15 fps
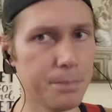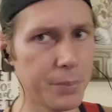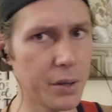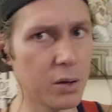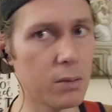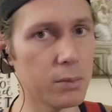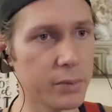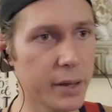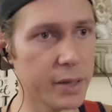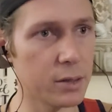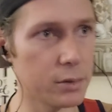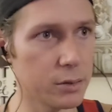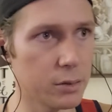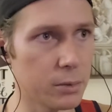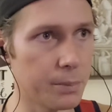bill that
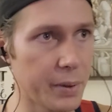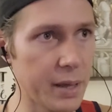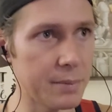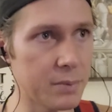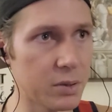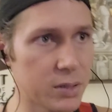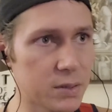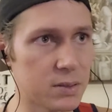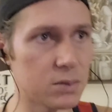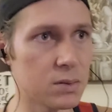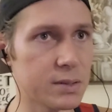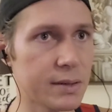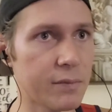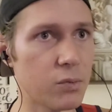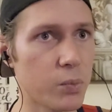your payment is
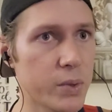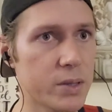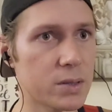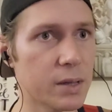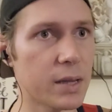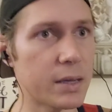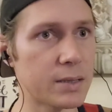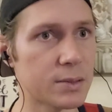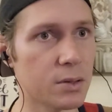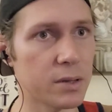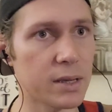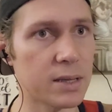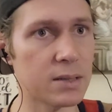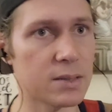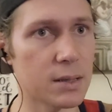several weeks late, it's gonna
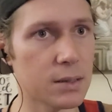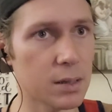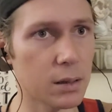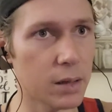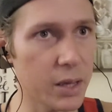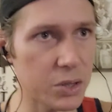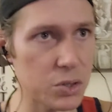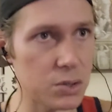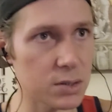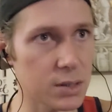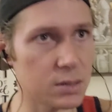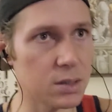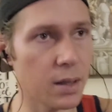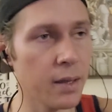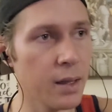get sent to collections
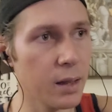list.